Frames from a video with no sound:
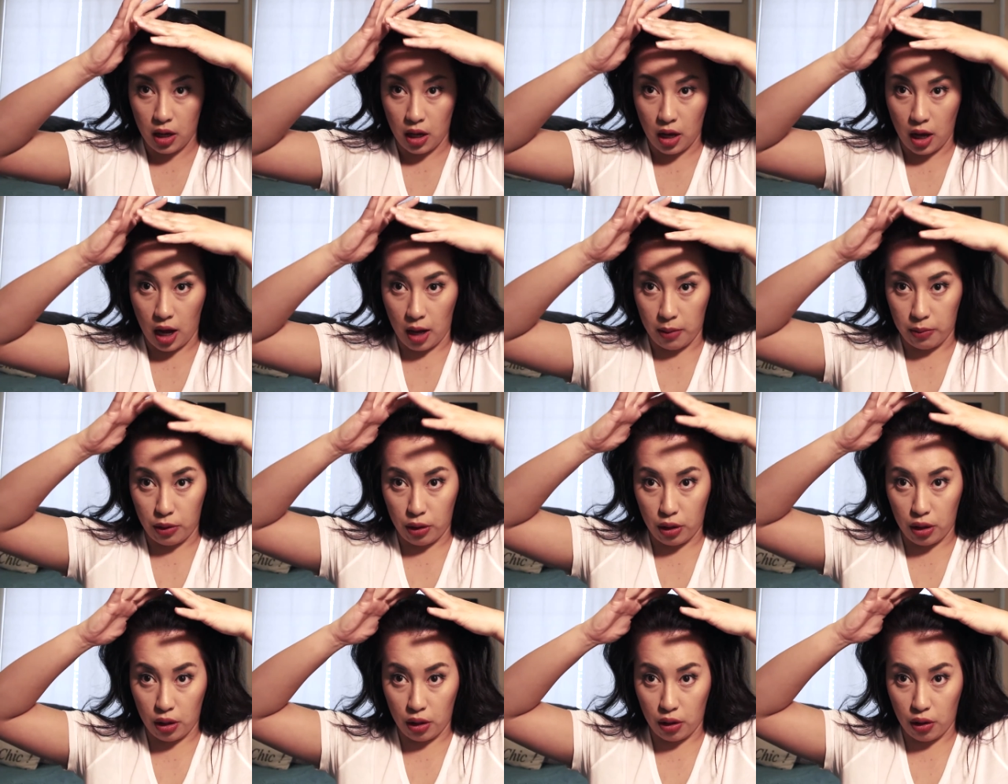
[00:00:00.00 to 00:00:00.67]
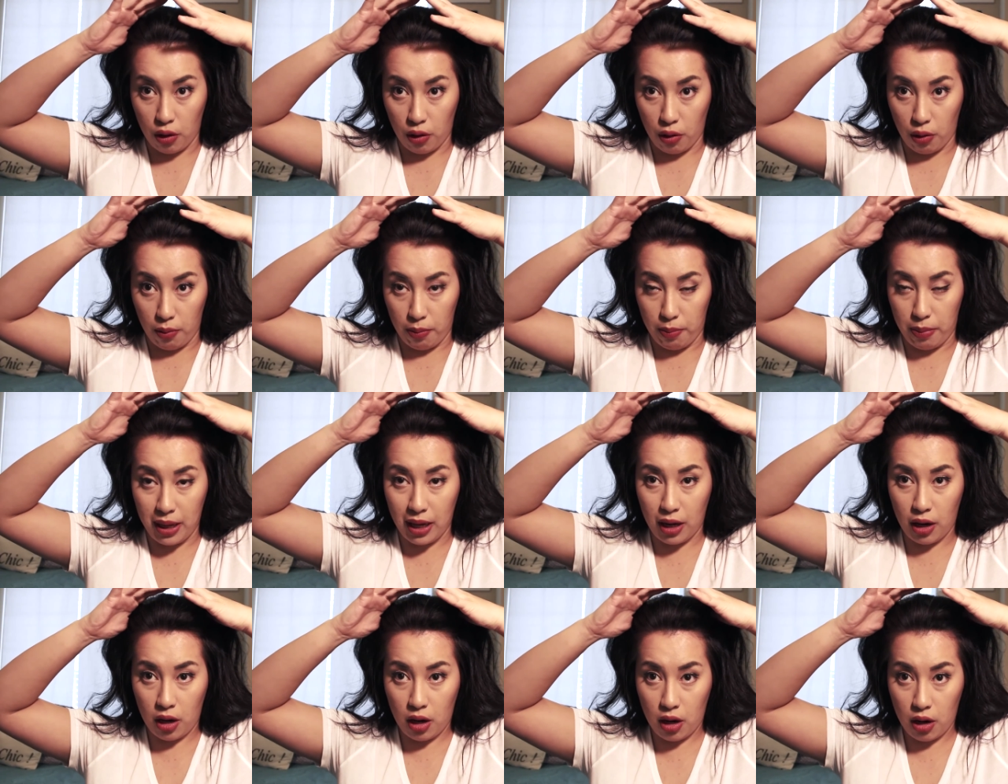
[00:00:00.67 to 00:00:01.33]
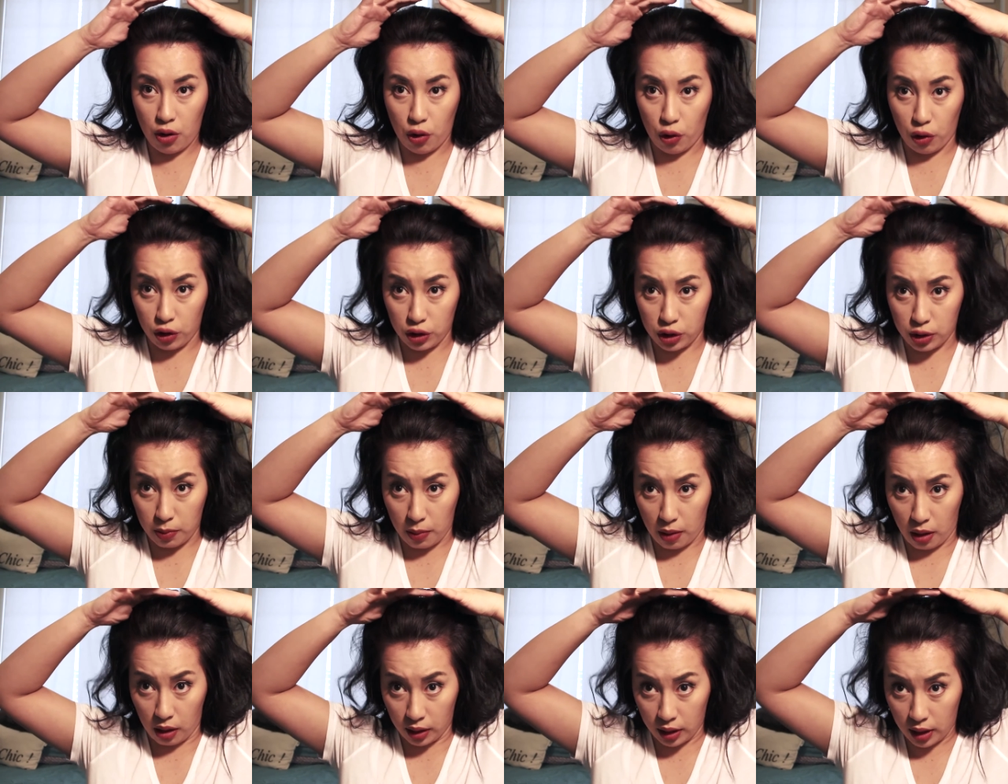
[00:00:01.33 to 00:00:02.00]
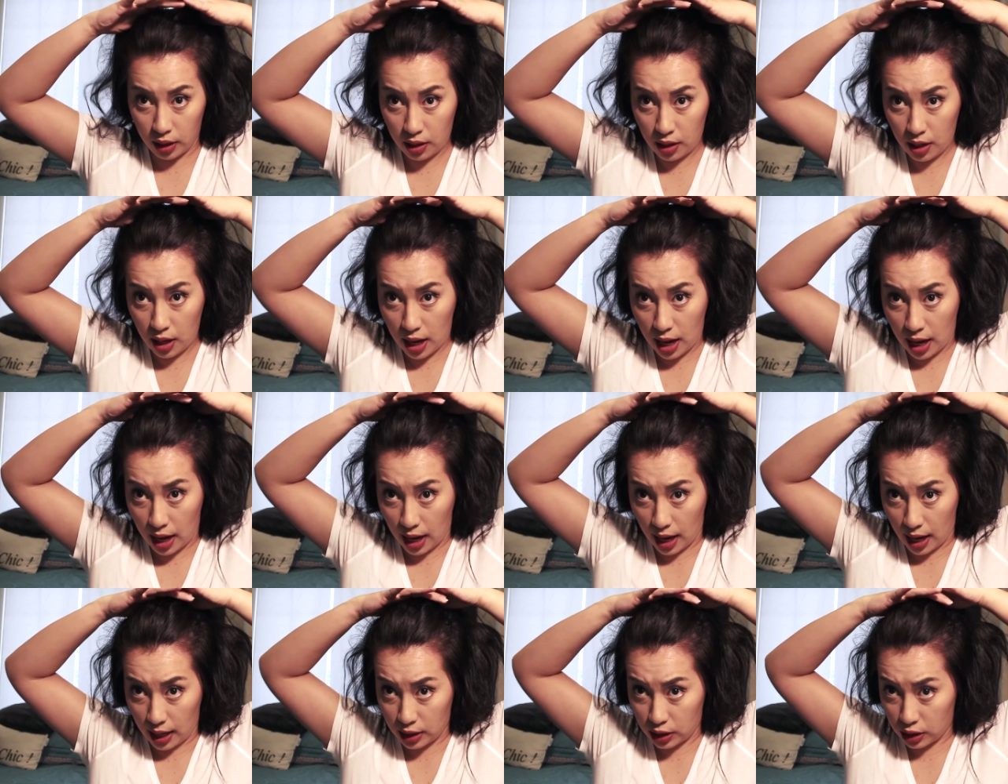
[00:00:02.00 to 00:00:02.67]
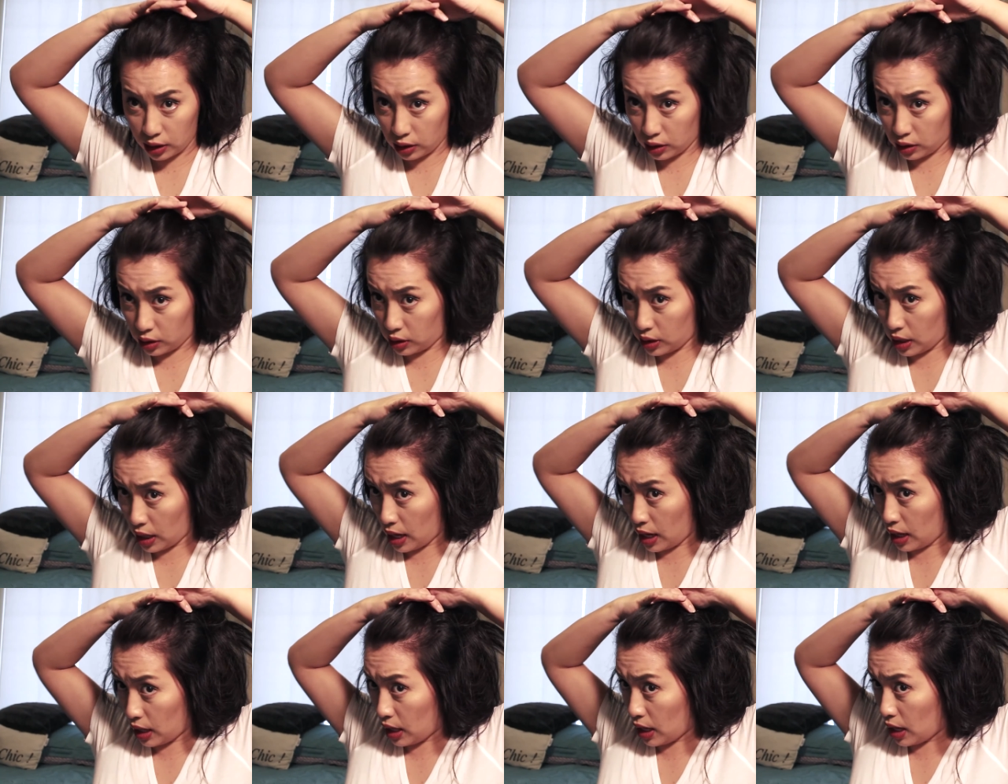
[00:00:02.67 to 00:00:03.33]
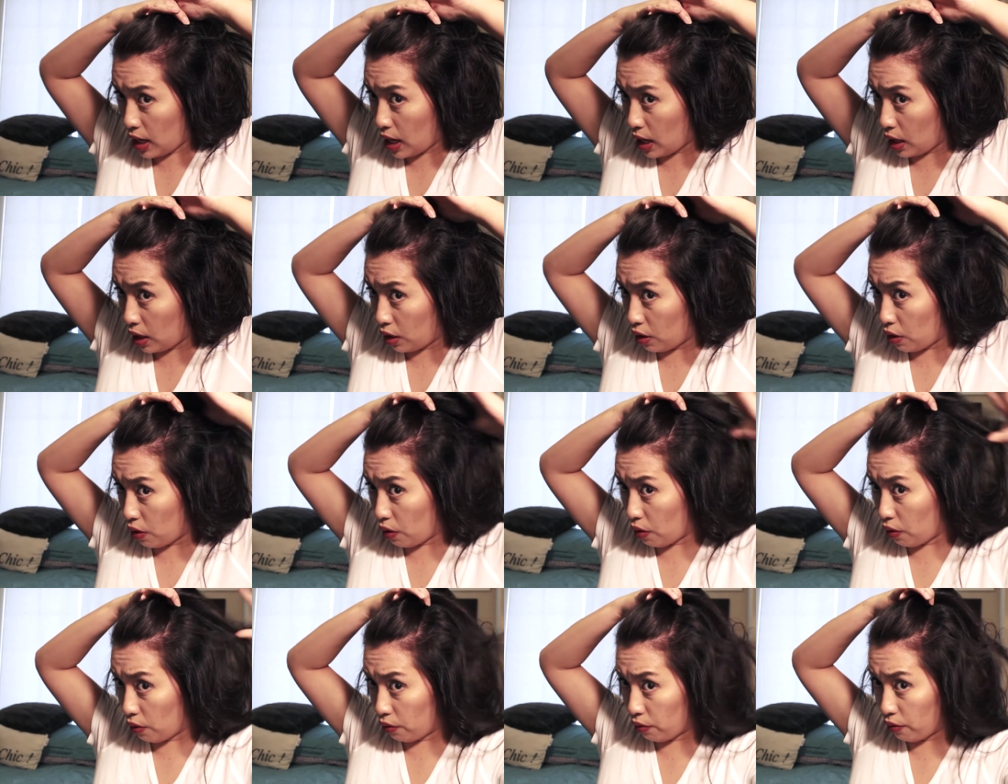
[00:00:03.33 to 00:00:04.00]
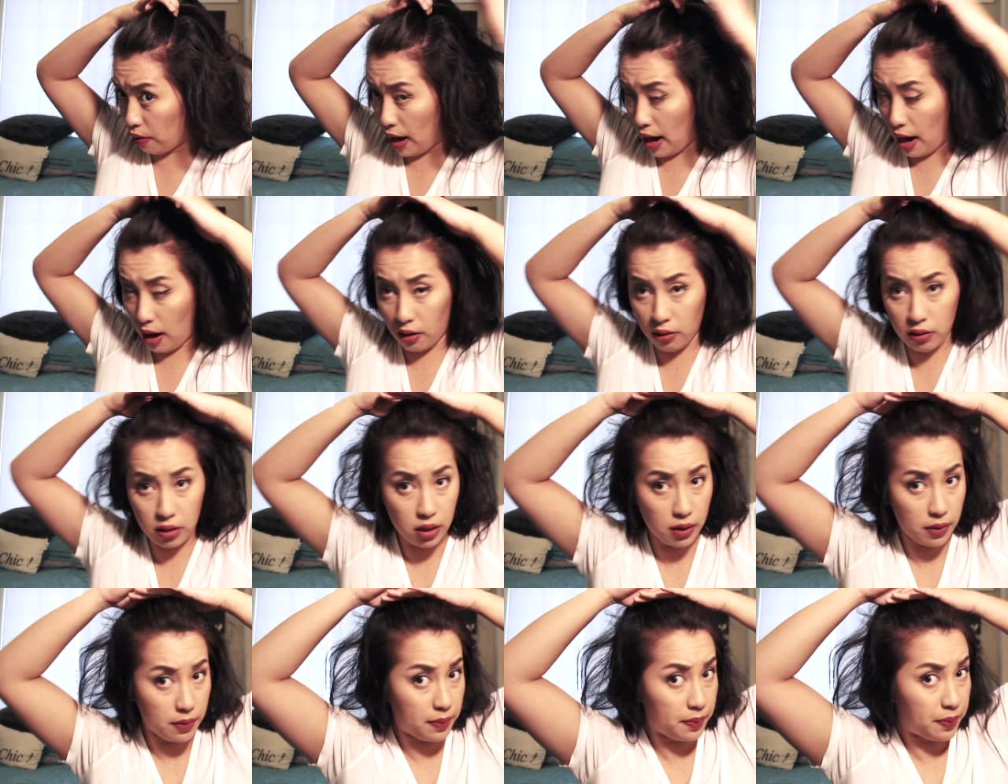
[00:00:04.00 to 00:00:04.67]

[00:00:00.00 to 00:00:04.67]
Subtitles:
You can go bigger or smaller, and I just take it and go around.